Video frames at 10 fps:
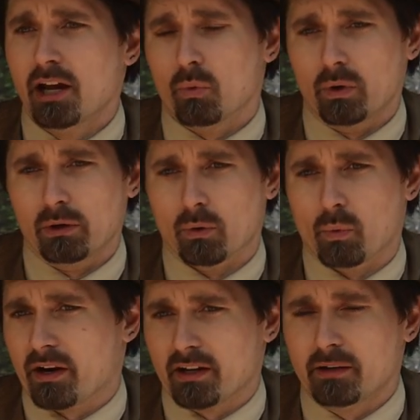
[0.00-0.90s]
we were
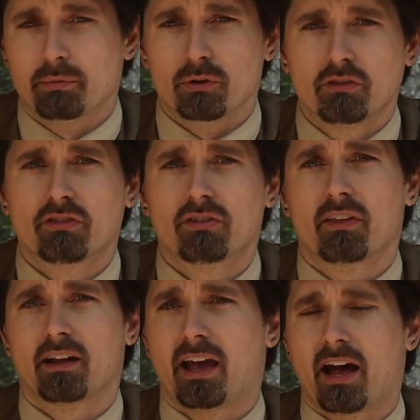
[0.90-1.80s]
wearing boots
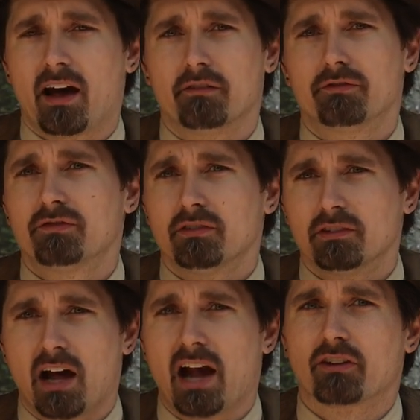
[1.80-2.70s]
that have
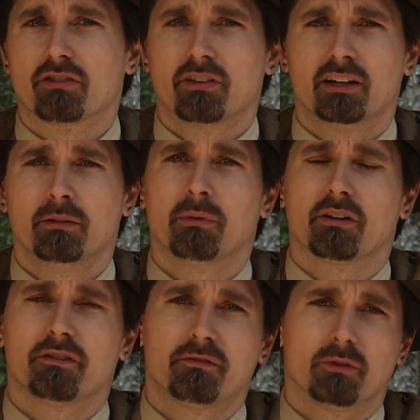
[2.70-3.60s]
liners in them
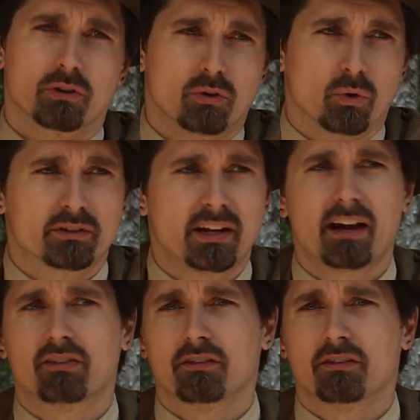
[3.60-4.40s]
or Gore-Tex.